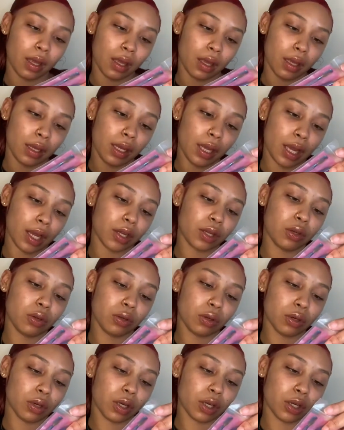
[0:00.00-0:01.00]
yeah,
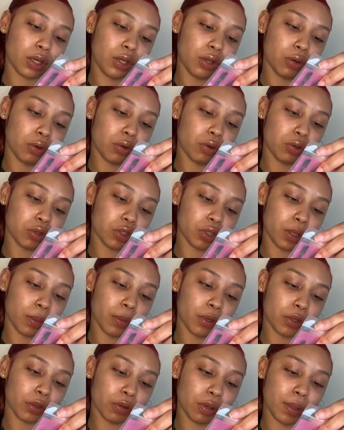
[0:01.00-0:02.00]
a cuticle trimmer
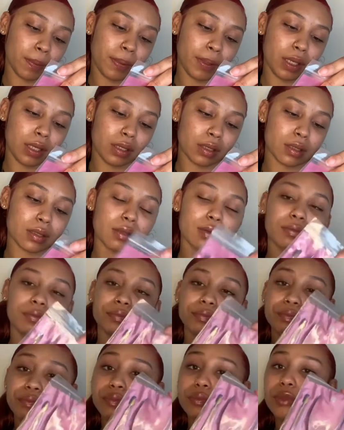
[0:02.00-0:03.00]
3-piece.
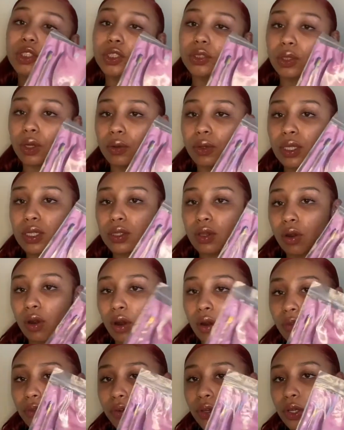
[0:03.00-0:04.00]
So these are all
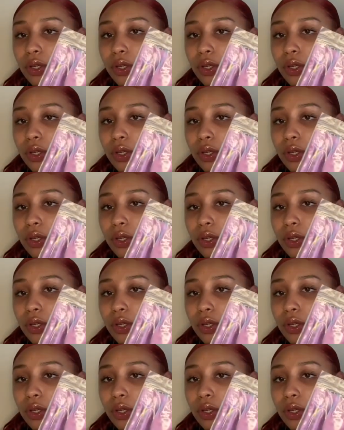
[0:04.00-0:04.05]
for your